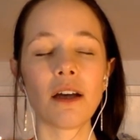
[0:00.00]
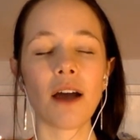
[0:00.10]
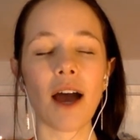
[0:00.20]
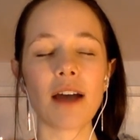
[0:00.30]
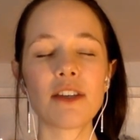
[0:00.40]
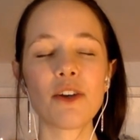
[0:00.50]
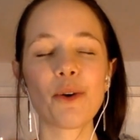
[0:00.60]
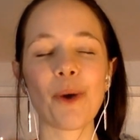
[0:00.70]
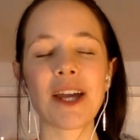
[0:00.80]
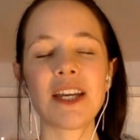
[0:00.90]
as
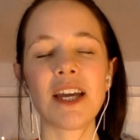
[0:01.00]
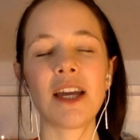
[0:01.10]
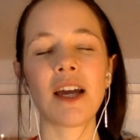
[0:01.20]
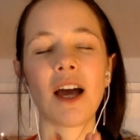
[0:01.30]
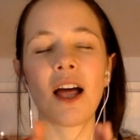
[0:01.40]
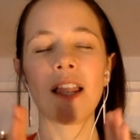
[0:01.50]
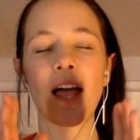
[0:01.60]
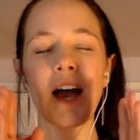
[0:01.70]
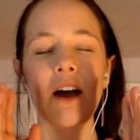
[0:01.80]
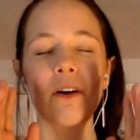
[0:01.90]
you're ready,
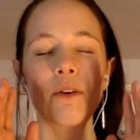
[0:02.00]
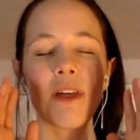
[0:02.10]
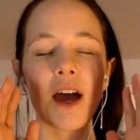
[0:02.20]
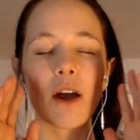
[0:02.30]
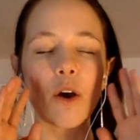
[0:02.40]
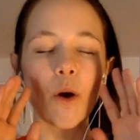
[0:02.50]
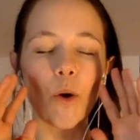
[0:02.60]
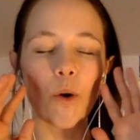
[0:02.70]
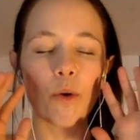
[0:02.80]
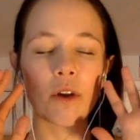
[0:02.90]
allow that
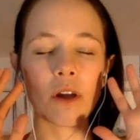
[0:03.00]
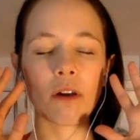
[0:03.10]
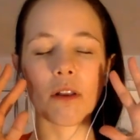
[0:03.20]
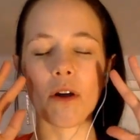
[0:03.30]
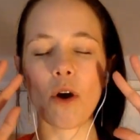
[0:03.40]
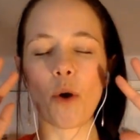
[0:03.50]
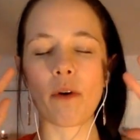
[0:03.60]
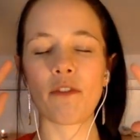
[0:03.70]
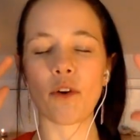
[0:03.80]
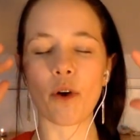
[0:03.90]
golden glow
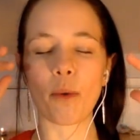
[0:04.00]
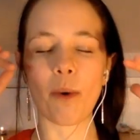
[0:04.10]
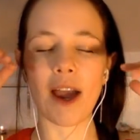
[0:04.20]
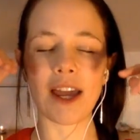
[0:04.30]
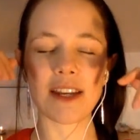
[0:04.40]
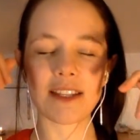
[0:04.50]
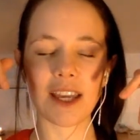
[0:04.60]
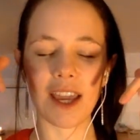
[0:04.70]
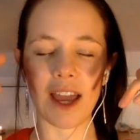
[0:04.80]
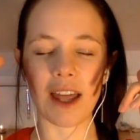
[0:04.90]
of your awareness
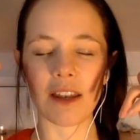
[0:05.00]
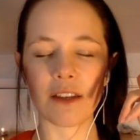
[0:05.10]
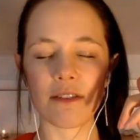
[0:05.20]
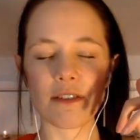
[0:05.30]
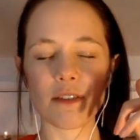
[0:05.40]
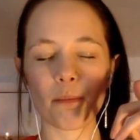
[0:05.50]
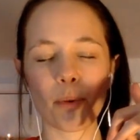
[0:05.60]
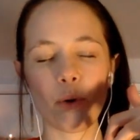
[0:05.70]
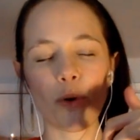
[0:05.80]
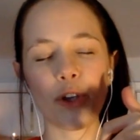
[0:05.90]
again to
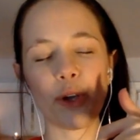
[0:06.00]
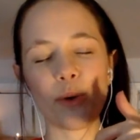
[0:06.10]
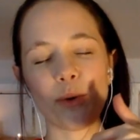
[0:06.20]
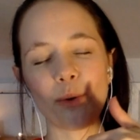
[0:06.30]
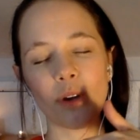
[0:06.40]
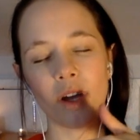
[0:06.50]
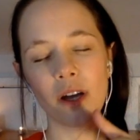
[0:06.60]
support you